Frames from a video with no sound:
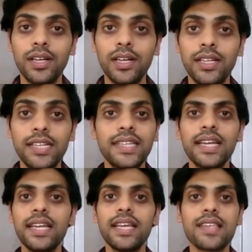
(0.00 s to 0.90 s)
Let's take an
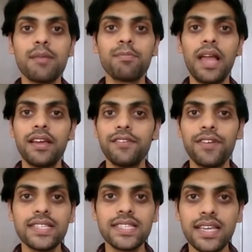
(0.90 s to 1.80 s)
example. If I
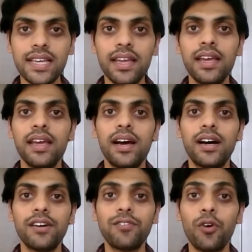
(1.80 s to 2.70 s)
say
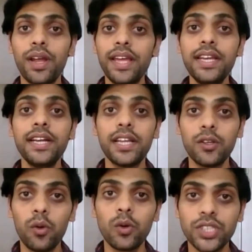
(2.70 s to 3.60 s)
for any
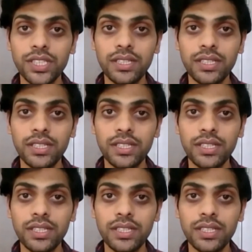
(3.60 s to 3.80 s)
technology,